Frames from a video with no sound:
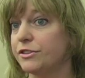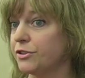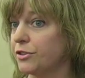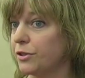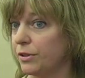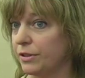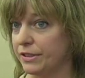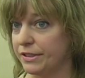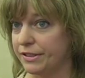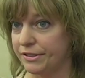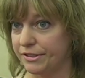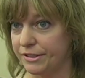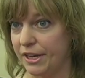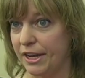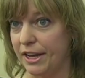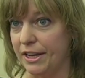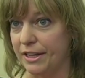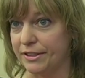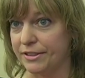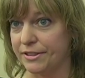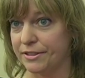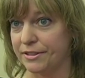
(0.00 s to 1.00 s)
certain
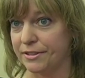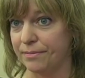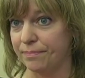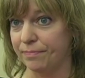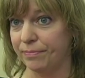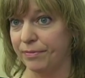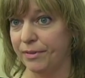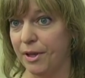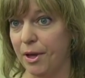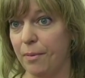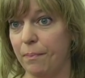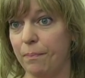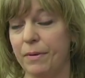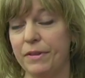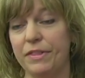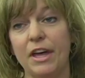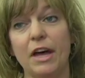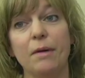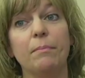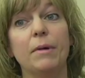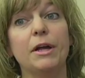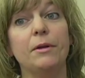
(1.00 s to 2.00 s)
states, but
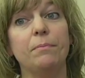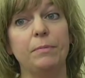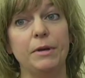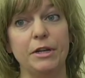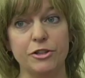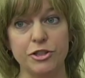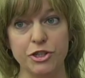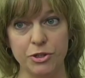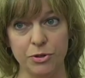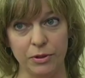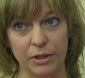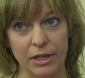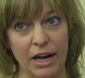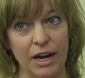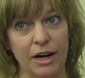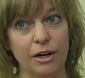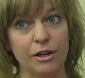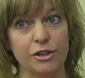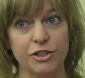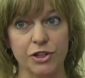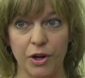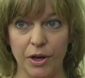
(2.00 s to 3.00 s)
that might be too
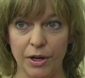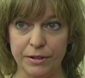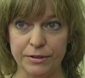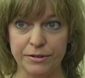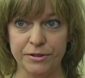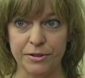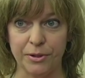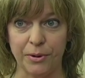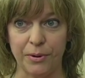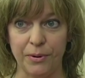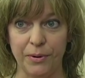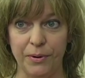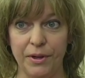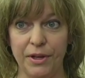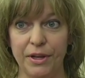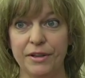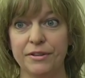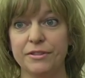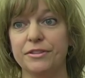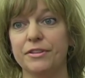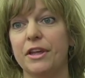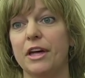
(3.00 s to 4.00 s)
large also.
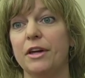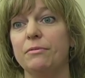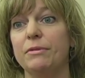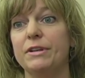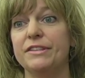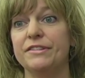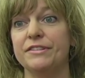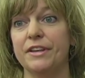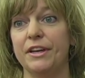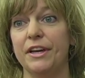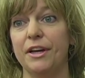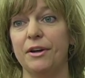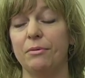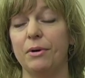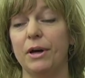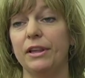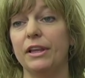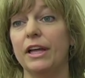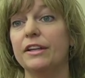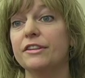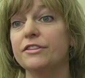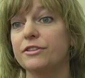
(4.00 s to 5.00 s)
So then we say, well,
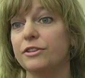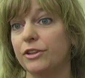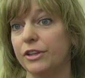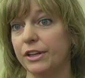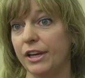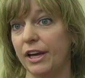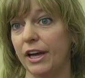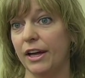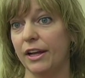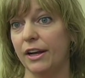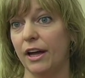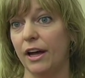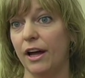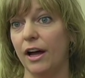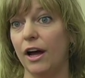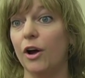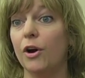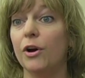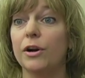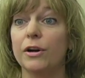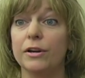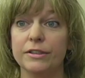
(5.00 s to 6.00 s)
let's look at
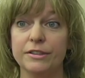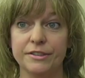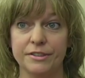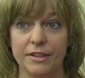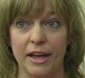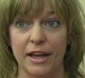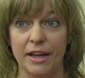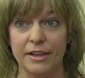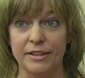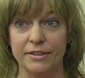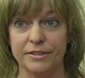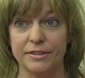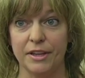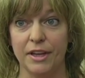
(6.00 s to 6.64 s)
herd size.